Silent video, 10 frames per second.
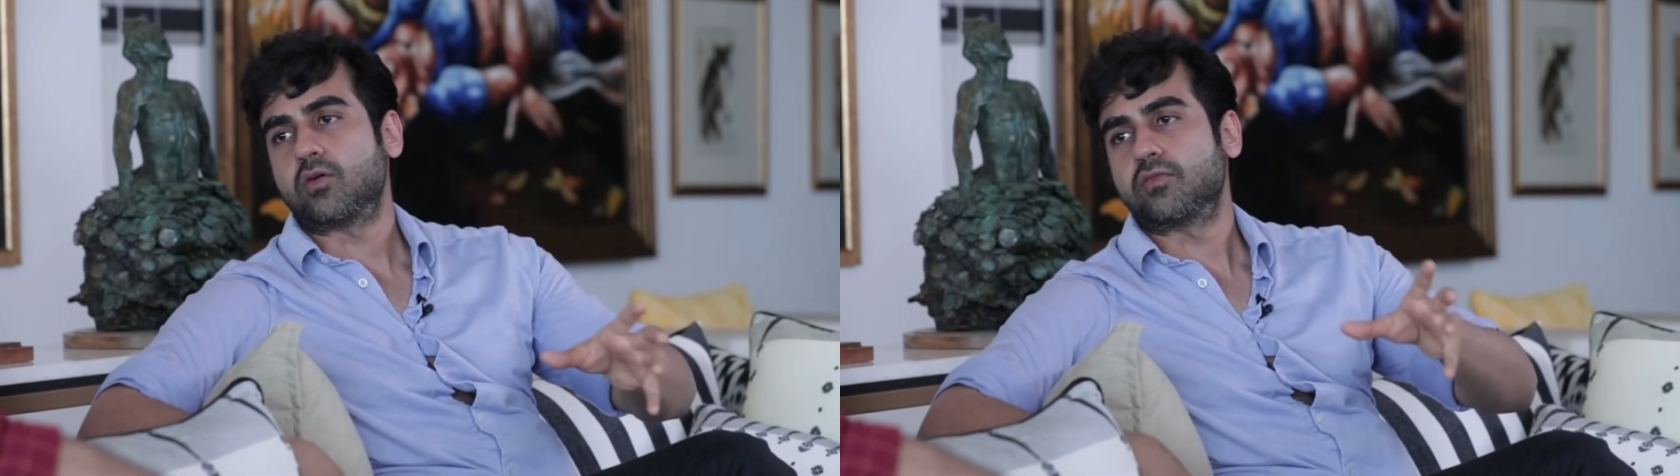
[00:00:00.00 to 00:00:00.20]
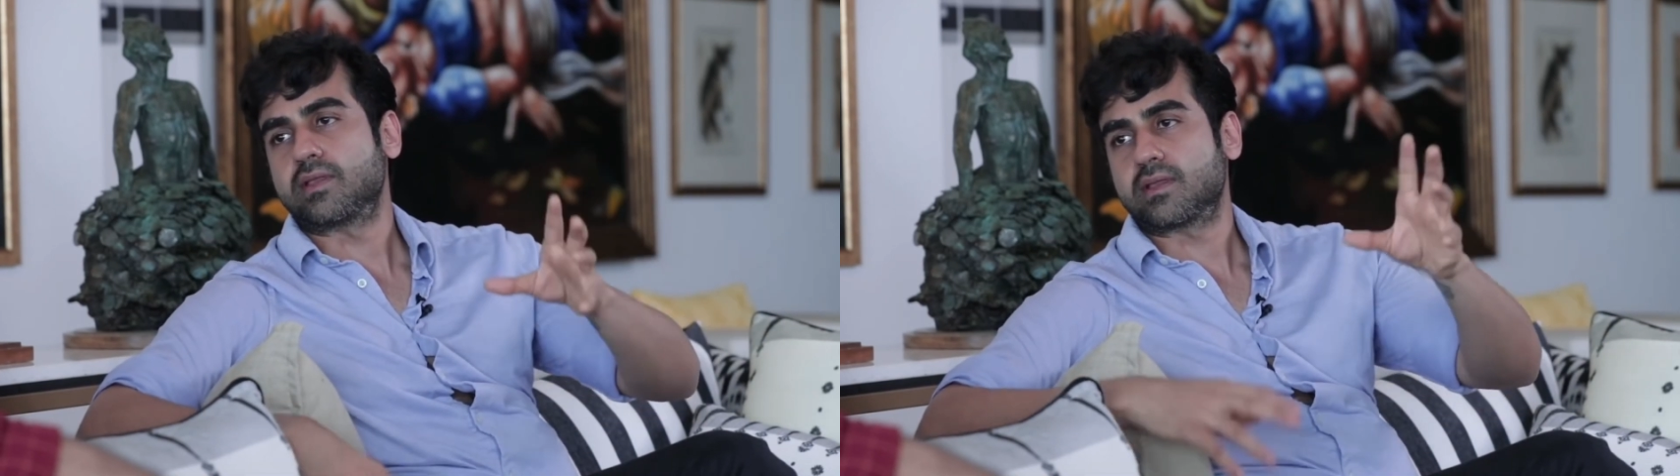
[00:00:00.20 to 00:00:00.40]

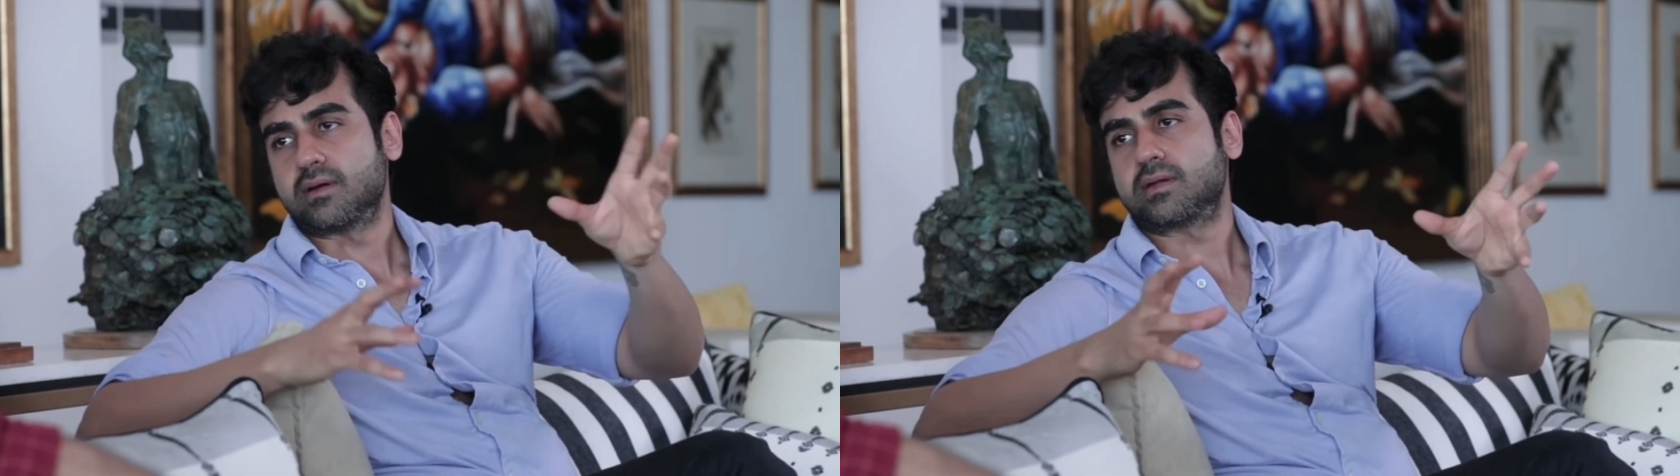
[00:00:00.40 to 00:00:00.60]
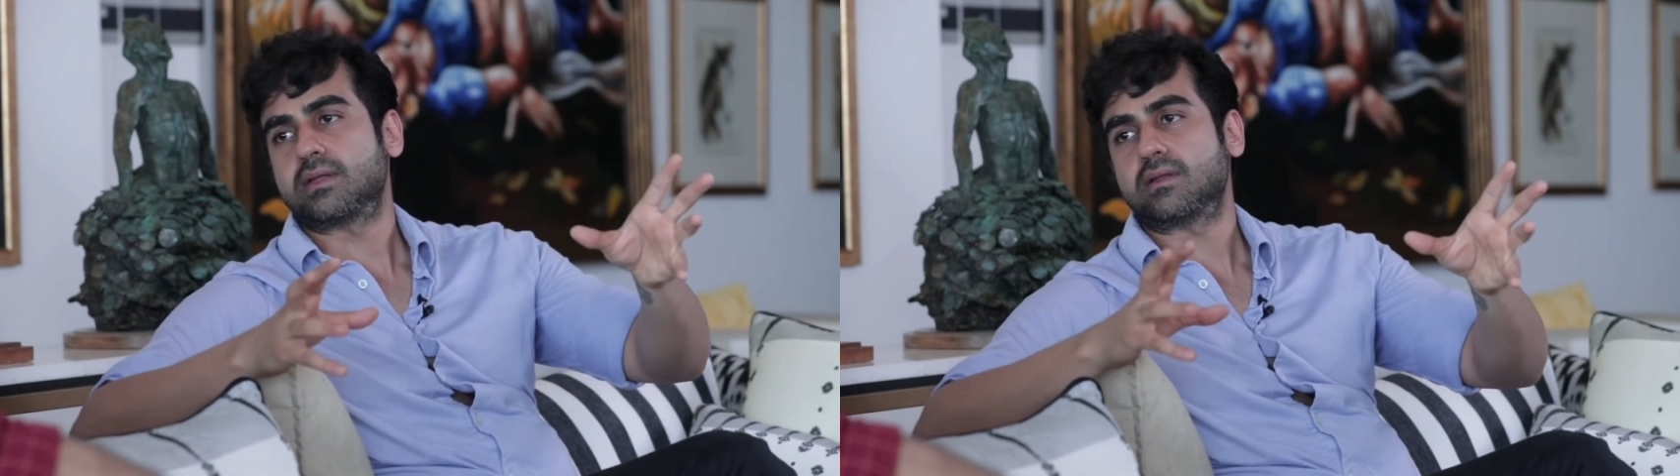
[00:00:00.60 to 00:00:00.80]
of a
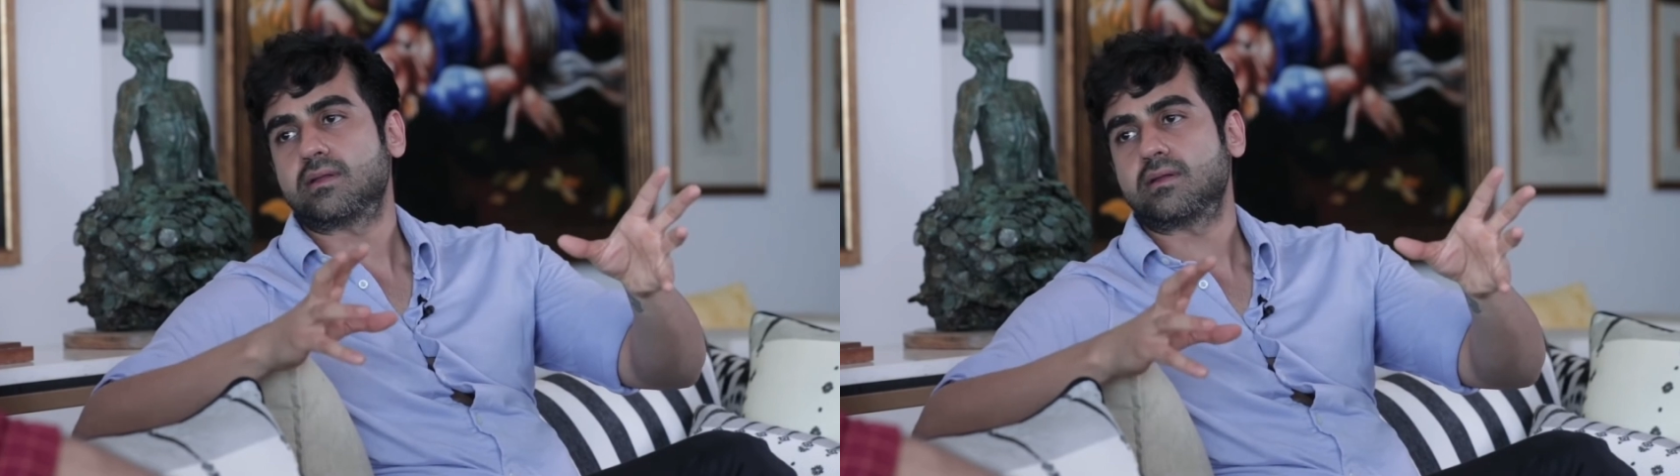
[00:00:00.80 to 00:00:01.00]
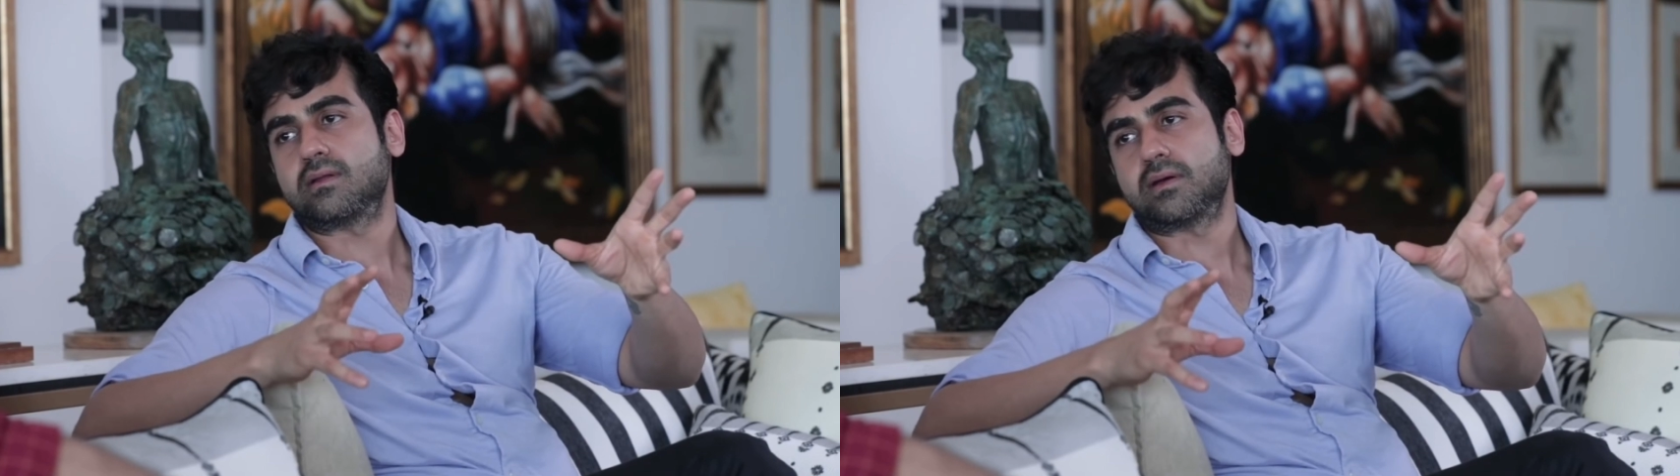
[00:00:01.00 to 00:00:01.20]
certain